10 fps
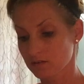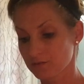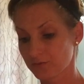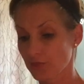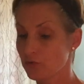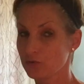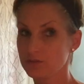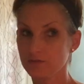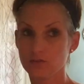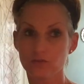For
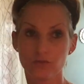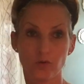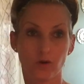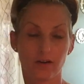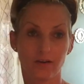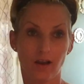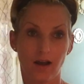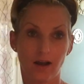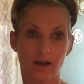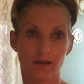those of you who are
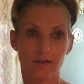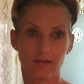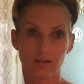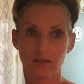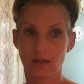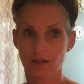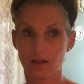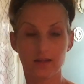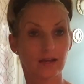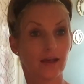not
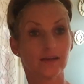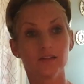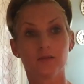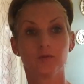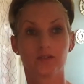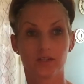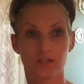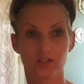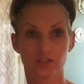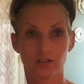in any
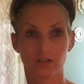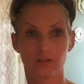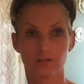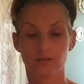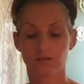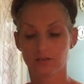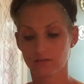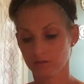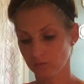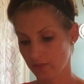communication
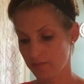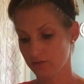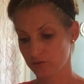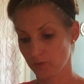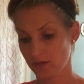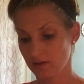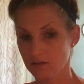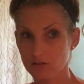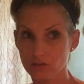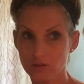with your
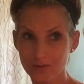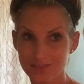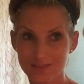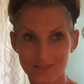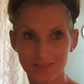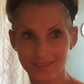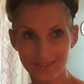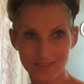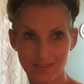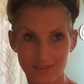twin, you can still
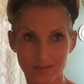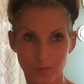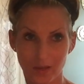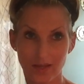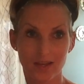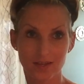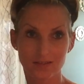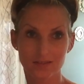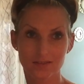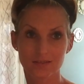get to this
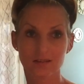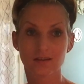place.